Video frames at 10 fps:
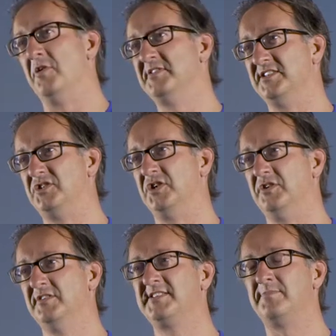person's
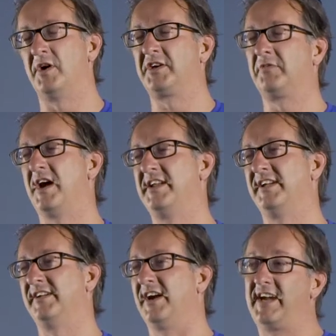shoes by
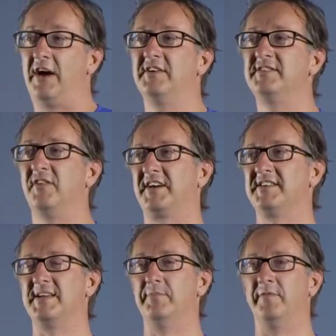creating a character, like
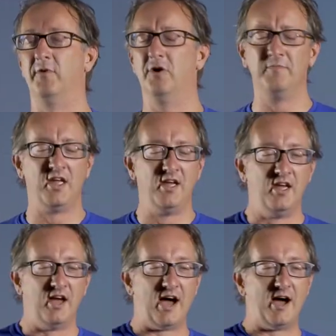I said before.
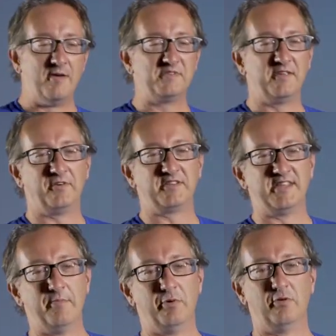Um, so for
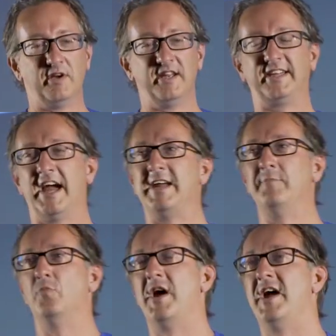example, in a
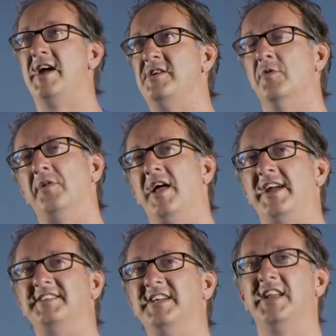game where you're
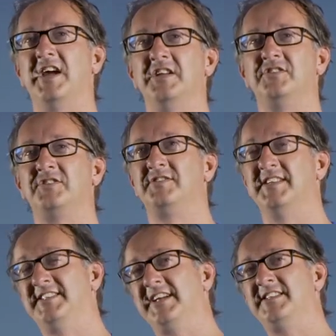playing teenage
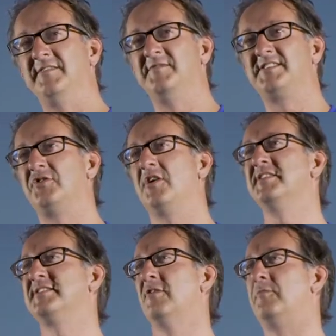detectives trying
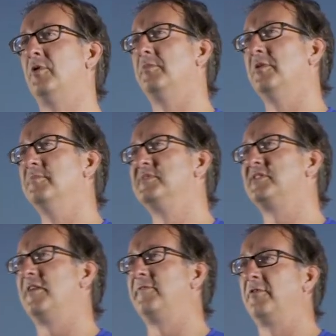to solve
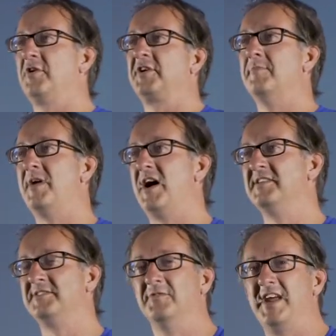problems like Veronica
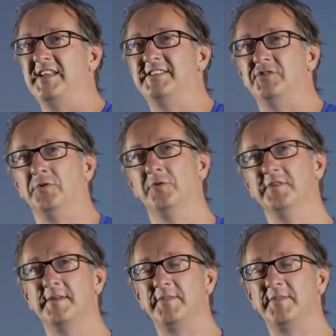Mars or Nancy Drew or